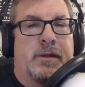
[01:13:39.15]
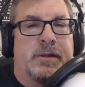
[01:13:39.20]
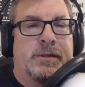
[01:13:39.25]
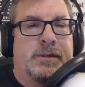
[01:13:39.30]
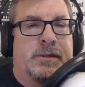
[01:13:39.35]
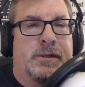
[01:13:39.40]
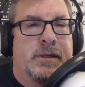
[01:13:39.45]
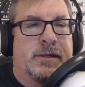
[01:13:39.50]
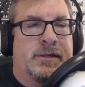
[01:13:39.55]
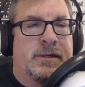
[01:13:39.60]

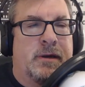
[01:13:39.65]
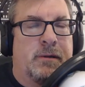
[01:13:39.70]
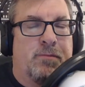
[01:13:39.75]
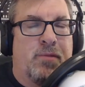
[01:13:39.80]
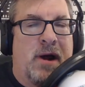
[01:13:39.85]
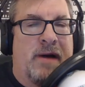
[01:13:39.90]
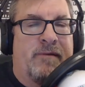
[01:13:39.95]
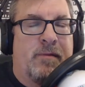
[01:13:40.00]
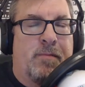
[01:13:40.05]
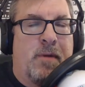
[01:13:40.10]
It's on
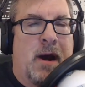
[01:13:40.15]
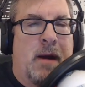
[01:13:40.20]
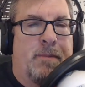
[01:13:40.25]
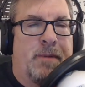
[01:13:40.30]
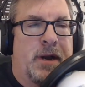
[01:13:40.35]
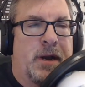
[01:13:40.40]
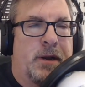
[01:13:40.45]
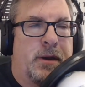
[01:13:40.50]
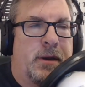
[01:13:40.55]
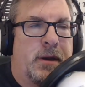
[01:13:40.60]
private
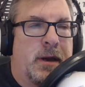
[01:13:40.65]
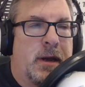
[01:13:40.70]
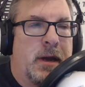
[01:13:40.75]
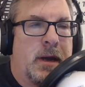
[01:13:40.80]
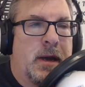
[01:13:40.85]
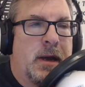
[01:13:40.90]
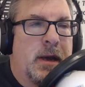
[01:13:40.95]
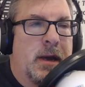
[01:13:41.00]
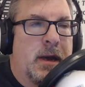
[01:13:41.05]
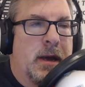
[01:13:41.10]
property.
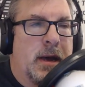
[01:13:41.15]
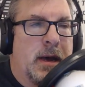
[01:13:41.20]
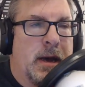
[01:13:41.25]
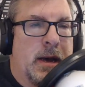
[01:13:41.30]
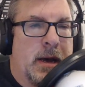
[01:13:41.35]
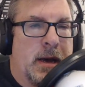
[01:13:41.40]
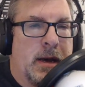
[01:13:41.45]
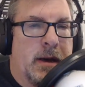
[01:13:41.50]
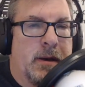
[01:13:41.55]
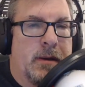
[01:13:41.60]

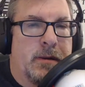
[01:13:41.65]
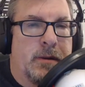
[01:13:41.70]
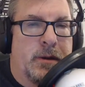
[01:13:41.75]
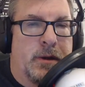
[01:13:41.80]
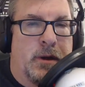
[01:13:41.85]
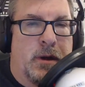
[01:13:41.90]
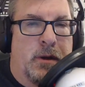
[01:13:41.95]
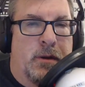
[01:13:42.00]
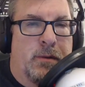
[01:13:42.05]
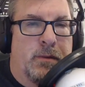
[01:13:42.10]

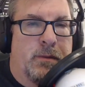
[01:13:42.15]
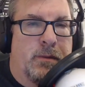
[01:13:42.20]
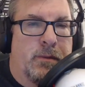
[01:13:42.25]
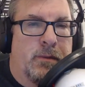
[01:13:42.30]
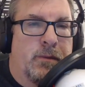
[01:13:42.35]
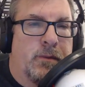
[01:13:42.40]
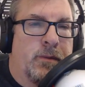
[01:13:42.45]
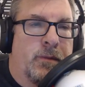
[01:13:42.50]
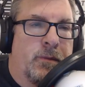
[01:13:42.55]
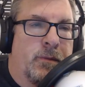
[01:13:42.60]

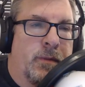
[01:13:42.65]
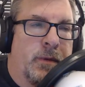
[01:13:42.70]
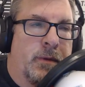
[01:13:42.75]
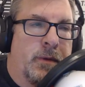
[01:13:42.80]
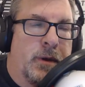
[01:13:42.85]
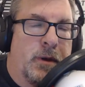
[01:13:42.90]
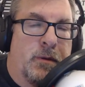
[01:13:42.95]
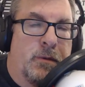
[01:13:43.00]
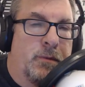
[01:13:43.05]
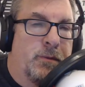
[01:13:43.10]

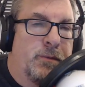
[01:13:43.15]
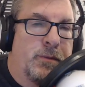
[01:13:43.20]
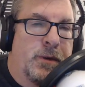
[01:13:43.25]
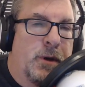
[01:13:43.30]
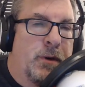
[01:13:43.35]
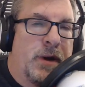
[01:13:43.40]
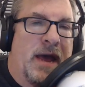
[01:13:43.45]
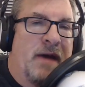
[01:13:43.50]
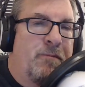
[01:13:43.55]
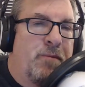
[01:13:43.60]
You
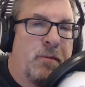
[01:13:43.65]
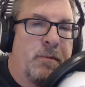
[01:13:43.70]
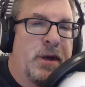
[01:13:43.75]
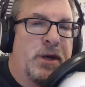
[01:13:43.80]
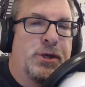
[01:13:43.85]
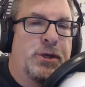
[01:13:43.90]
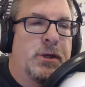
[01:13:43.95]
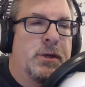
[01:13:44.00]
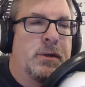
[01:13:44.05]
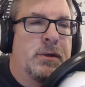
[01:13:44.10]
don't have
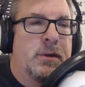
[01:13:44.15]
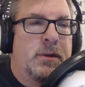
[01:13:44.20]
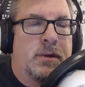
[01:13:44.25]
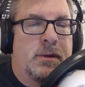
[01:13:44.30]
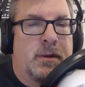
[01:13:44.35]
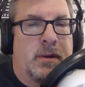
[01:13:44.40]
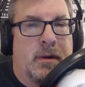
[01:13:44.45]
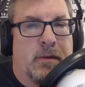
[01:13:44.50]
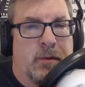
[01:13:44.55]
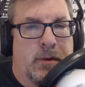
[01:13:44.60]
permission
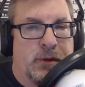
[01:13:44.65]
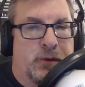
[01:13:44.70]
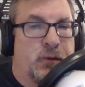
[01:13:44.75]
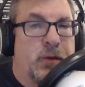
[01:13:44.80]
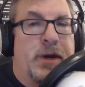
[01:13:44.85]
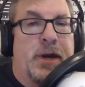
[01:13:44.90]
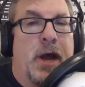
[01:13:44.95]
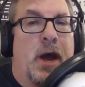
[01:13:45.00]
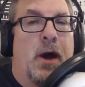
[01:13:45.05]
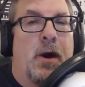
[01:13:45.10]
because
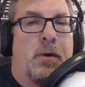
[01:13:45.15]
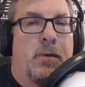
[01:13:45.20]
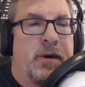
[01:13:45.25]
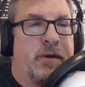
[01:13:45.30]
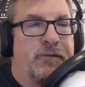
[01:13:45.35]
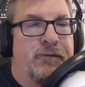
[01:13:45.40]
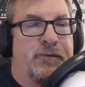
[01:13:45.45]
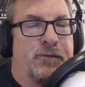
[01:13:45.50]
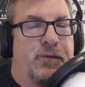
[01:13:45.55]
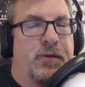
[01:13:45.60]
we know
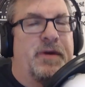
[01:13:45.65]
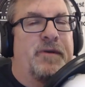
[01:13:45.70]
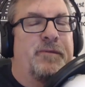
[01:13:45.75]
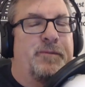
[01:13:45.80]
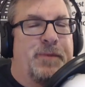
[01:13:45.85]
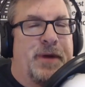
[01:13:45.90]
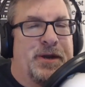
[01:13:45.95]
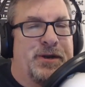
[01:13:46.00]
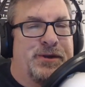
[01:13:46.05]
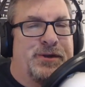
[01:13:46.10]

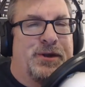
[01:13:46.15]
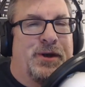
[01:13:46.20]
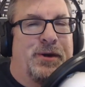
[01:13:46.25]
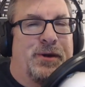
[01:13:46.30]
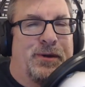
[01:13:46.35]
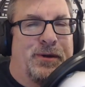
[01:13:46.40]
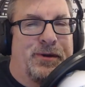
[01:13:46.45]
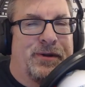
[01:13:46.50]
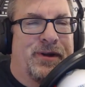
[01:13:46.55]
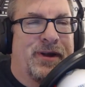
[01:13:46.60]
we've been
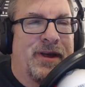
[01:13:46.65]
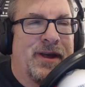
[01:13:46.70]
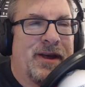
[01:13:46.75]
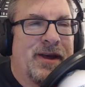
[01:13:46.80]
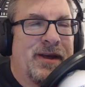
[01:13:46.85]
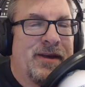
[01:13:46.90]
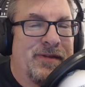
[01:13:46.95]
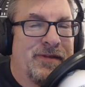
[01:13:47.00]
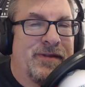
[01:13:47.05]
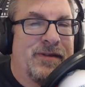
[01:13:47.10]
told
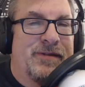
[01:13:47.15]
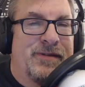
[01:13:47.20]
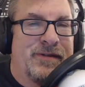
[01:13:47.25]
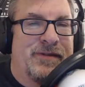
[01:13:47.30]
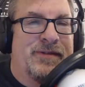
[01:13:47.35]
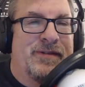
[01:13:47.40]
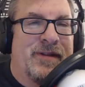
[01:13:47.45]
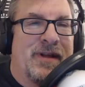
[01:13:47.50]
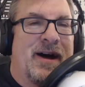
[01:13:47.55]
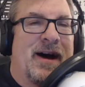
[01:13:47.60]
this
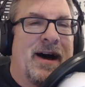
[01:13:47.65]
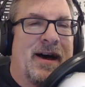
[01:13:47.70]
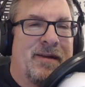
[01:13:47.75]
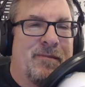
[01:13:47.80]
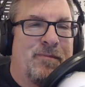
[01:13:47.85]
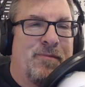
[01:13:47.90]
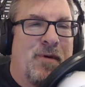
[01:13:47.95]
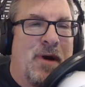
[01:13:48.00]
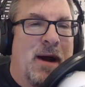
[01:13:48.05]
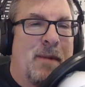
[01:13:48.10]
is not
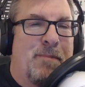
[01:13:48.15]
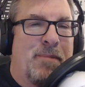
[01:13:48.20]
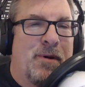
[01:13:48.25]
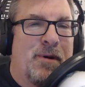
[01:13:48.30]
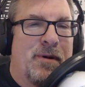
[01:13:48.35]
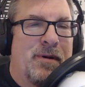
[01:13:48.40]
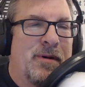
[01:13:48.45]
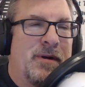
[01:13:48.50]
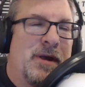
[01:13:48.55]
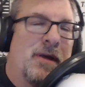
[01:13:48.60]

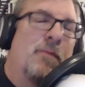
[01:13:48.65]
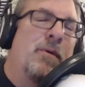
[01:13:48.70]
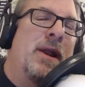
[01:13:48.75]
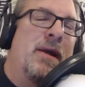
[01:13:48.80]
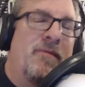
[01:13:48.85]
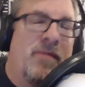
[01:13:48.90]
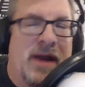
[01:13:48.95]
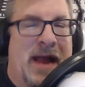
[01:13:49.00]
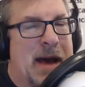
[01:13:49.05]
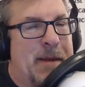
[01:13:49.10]
proper,
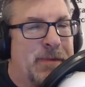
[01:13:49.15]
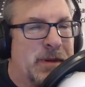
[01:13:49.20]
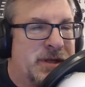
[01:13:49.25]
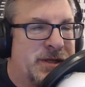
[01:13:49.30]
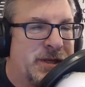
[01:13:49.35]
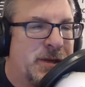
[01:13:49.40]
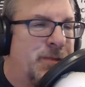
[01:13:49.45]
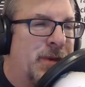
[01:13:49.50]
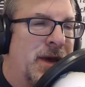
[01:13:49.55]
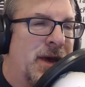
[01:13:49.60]
whatever it
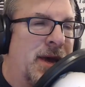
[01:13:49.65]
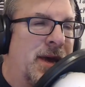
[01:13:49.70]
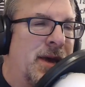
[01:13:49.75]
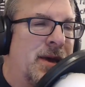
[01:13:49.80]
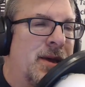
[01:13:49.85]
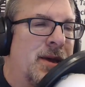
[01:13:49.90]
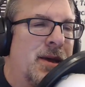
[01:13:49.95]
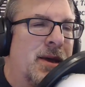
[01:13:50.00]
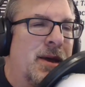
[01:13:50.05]
happens to be.